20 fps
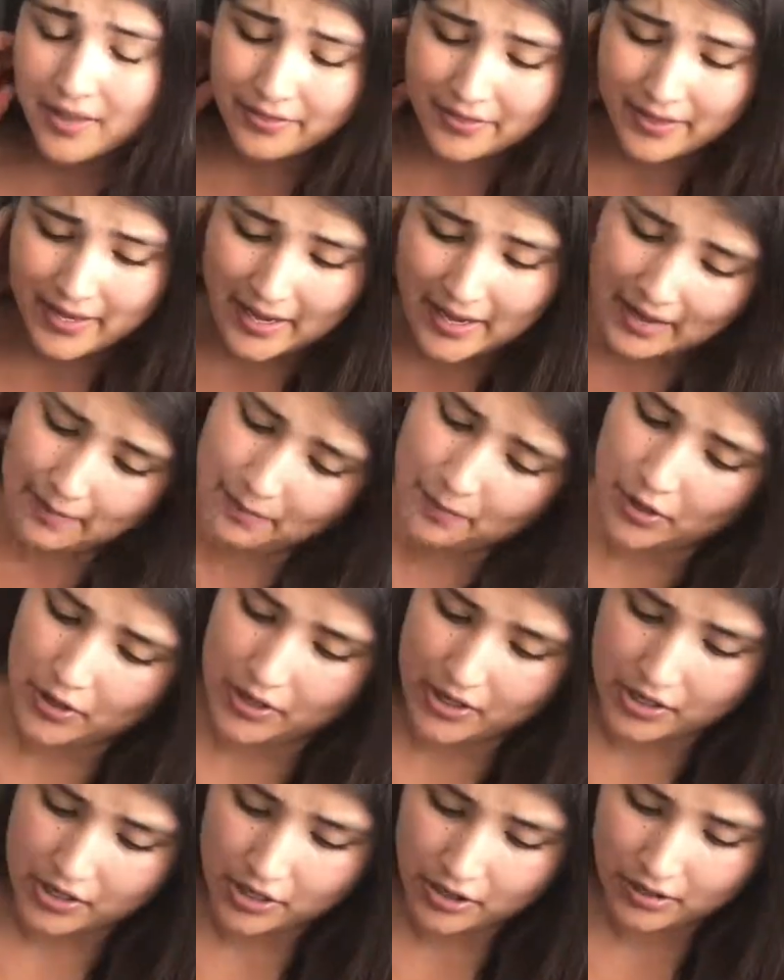thing I put
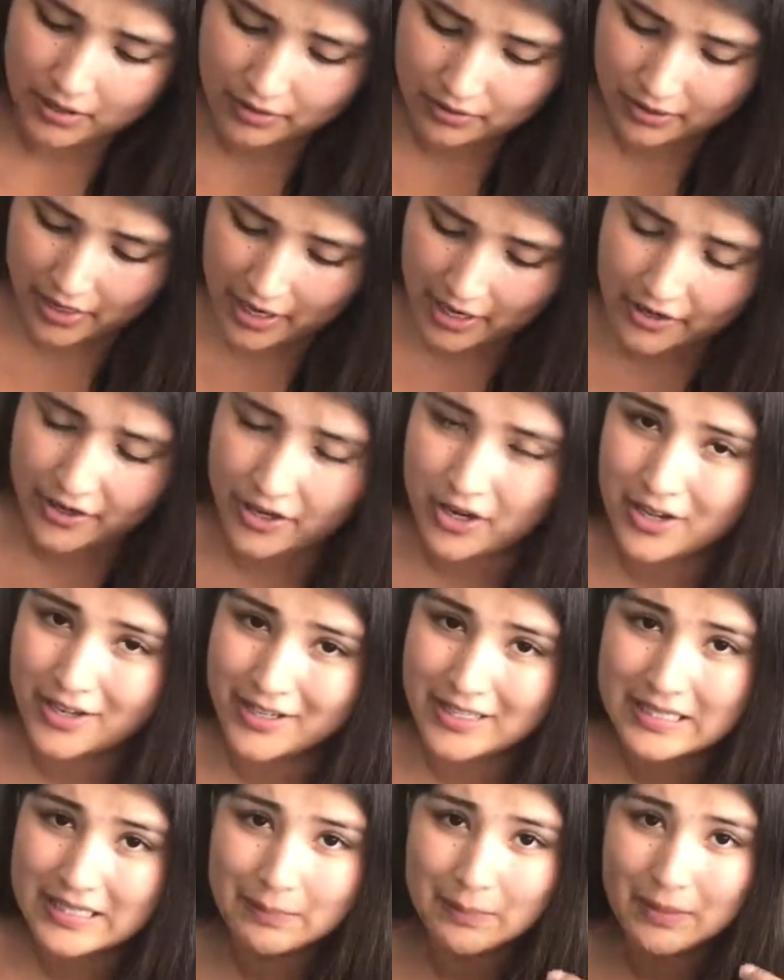in her little carry-on
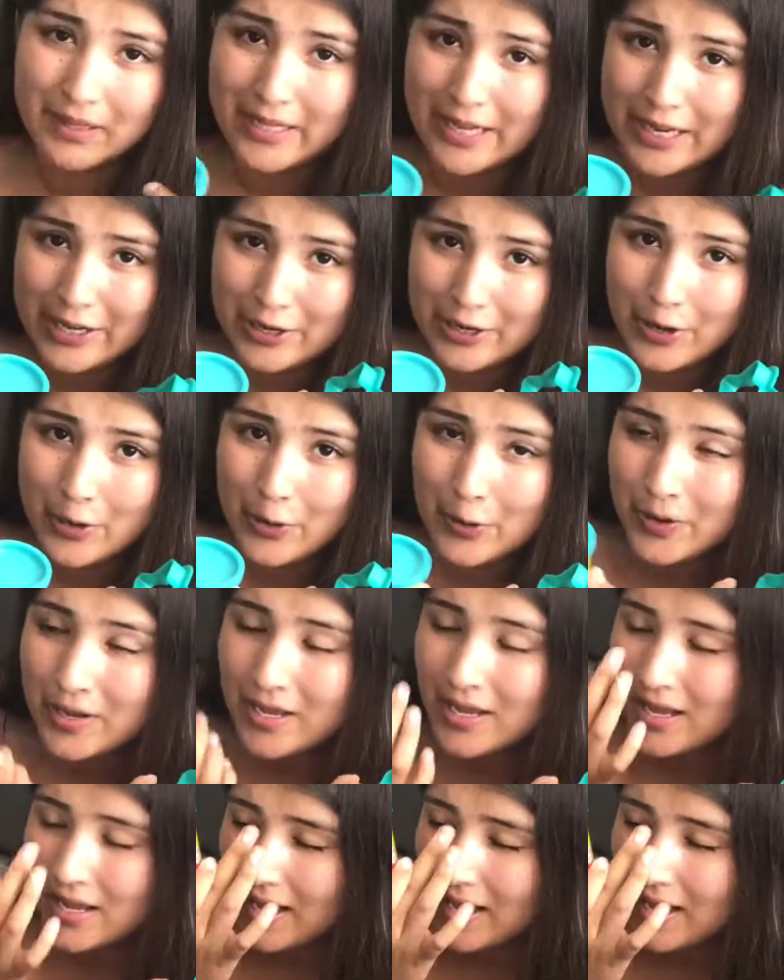is Play-Doh.